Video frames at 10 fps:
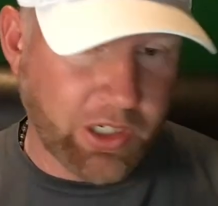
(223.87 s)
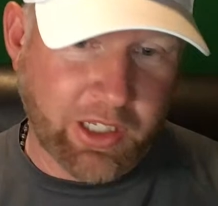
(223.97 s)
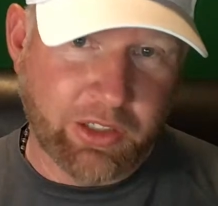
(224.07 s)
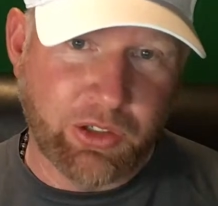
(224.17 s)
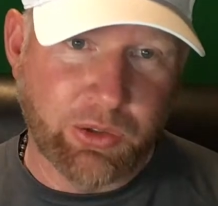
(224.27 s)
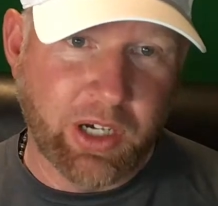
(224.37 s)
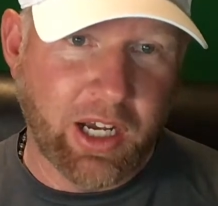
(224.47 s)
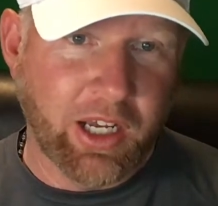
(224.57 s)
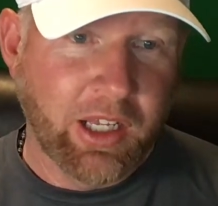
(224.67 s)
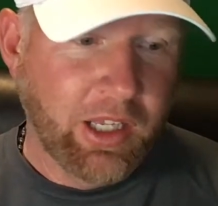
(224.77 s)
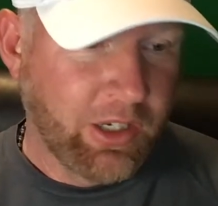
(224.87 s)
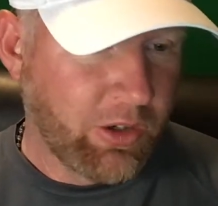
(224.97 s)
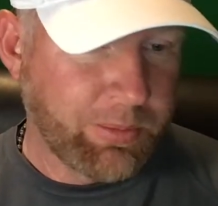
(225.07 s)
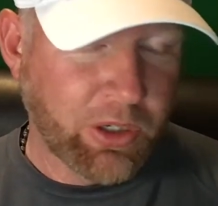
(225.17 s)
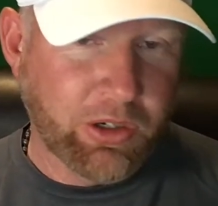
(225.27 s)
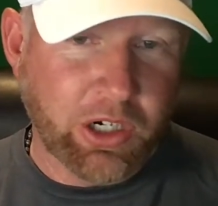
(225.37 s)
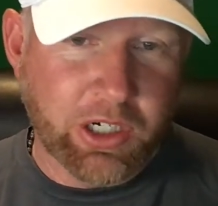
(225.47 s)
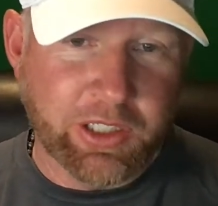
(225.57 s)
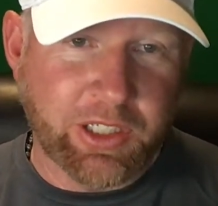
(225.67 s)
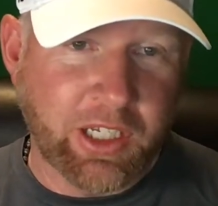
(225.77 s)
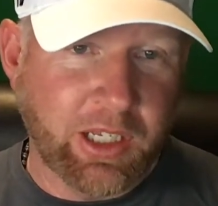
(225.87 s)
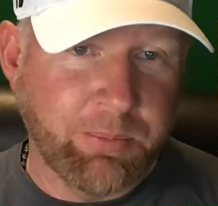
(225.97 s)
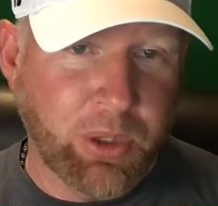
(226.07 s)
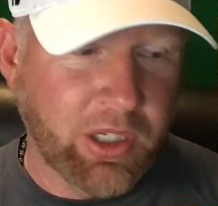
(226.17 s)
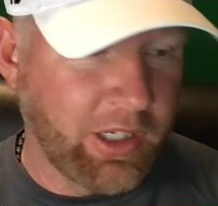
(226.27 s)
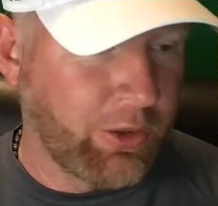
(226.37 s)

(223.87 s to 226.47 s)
into cryptocurrency, put it into